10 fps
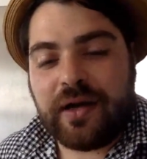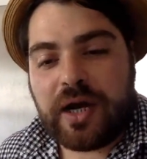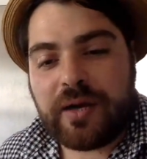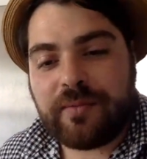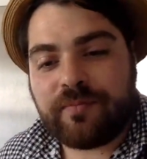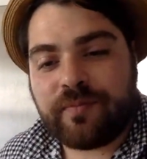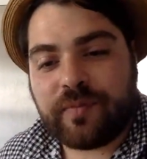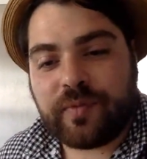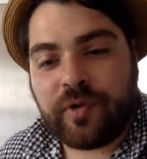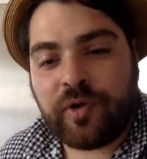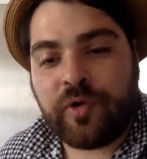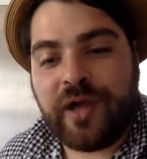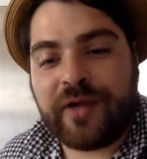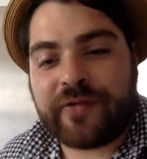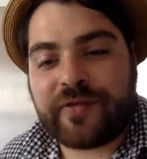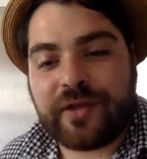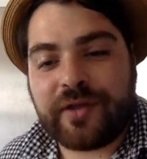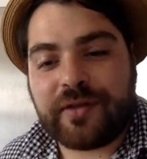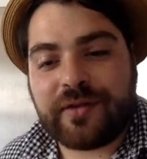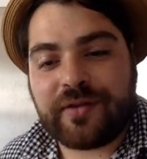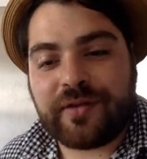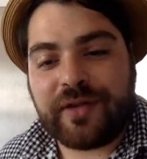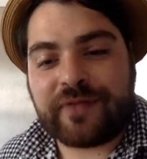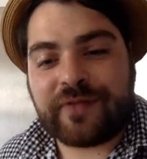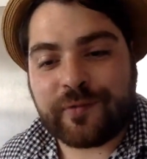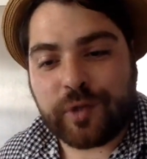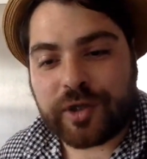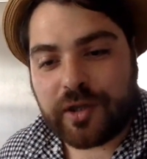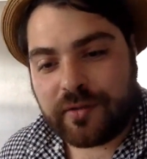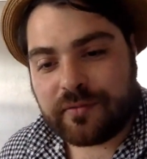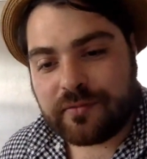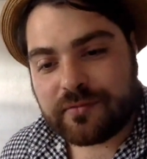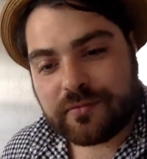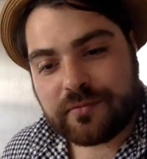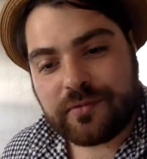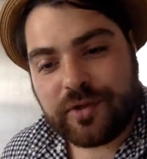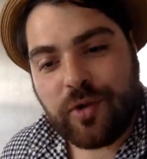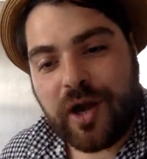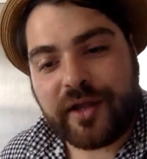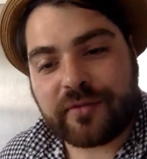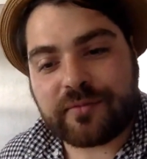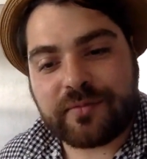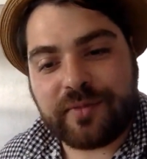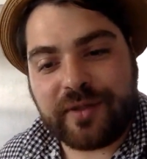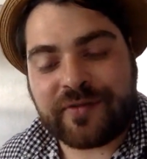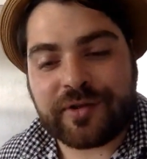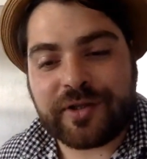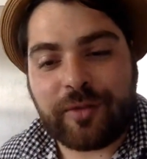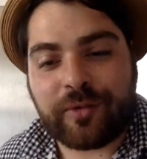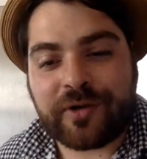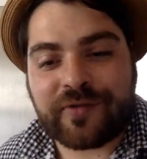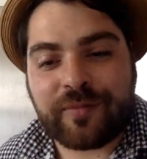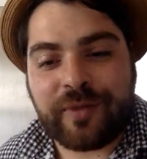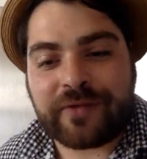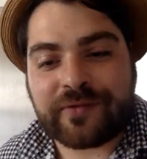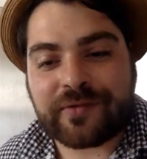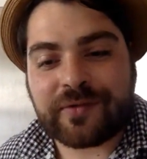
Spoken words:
Who has the nicest looking UI, basically, that works the best?